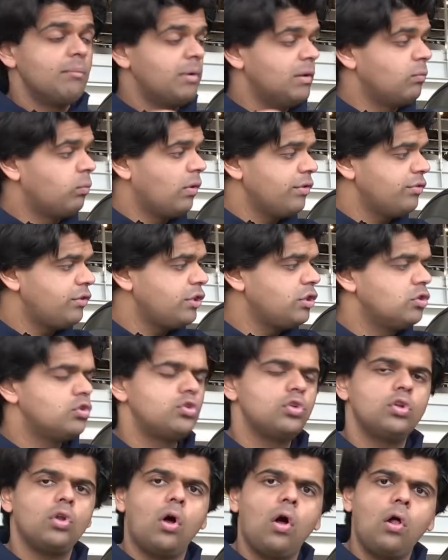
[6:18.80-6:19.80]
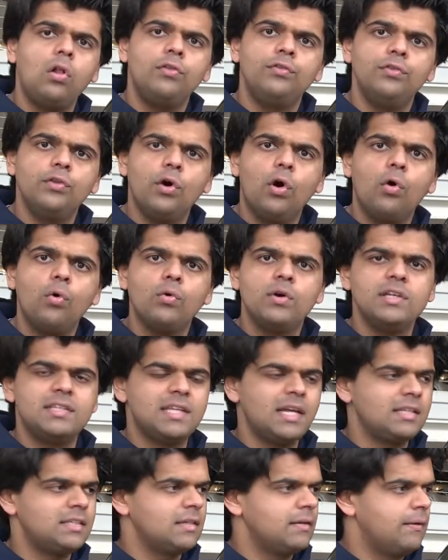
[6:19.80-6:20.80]
but one thing you should all know is
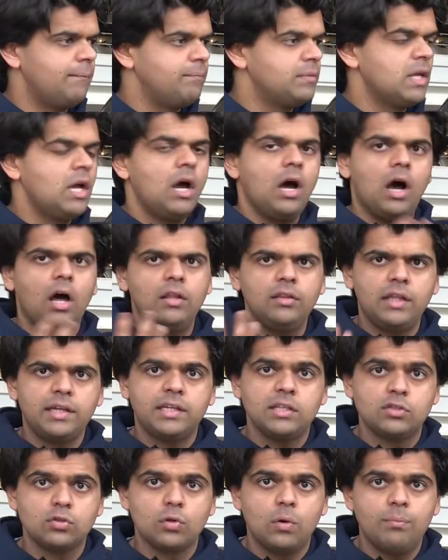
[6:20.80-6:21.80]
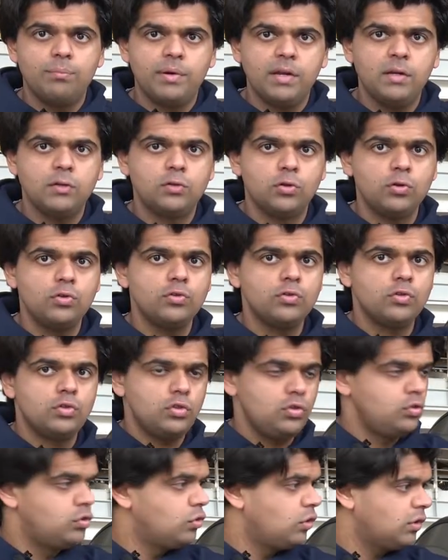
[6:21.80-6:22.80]
that unlike its competitors,
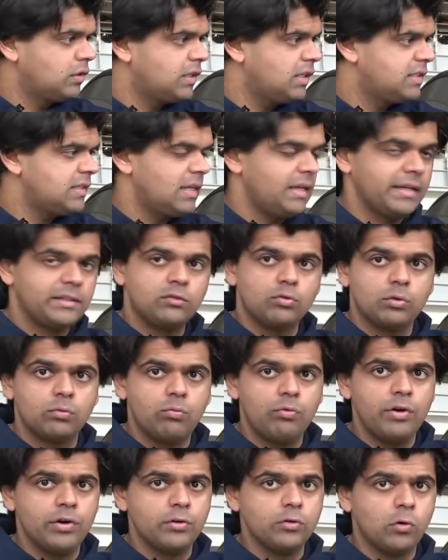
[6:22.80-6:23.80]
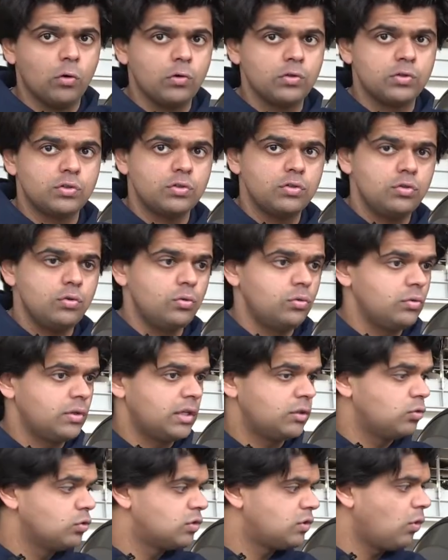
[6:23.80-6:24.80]
you do not get electric rear doors. You
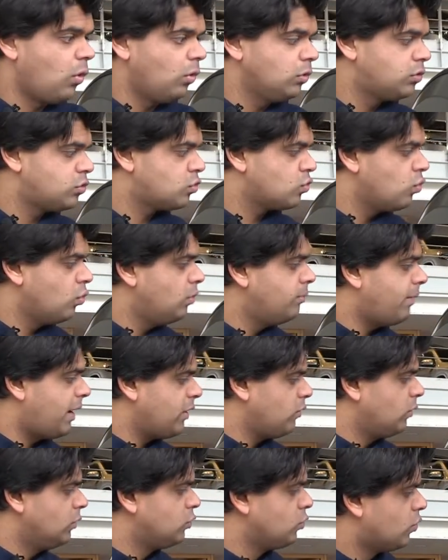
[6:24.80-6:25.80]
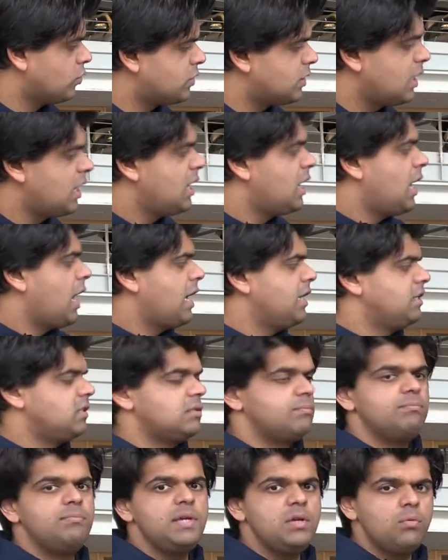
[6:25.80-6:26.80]
get those old school manual doors, and
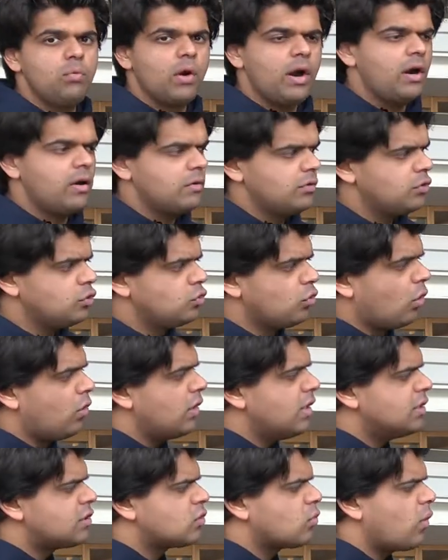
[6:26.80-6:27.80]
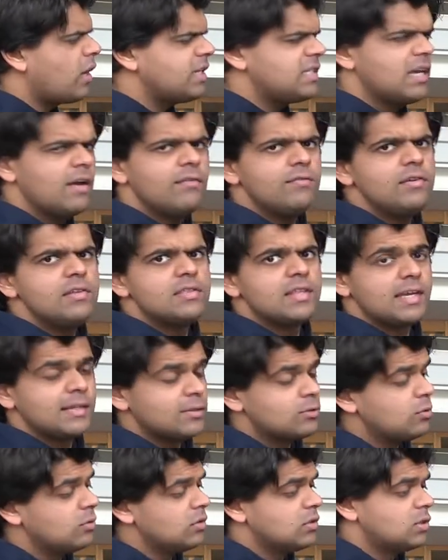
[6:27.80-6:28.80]
beware, the door is quite heavy
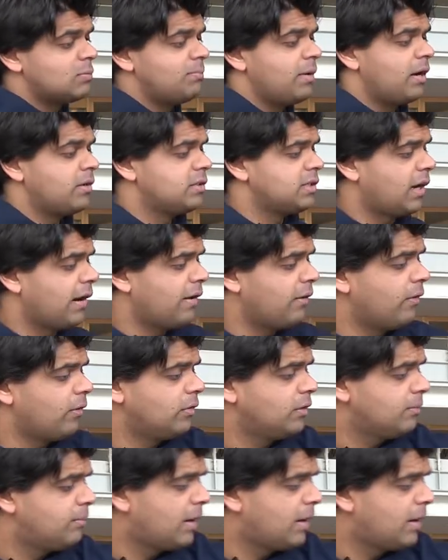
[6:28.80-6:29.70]
thanks to the spare tire on the